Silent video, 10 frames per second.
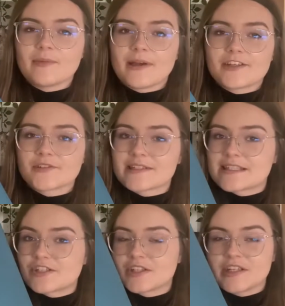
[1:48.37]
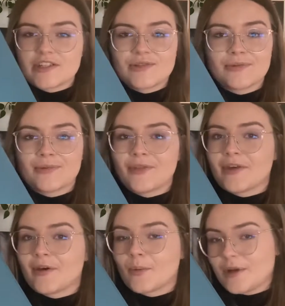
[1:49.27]
my transition into
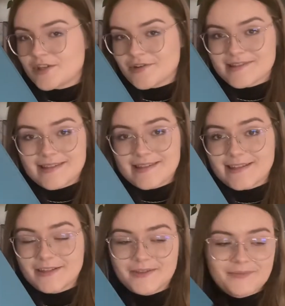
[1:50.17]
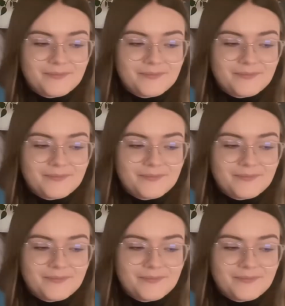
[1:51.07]
the winter season.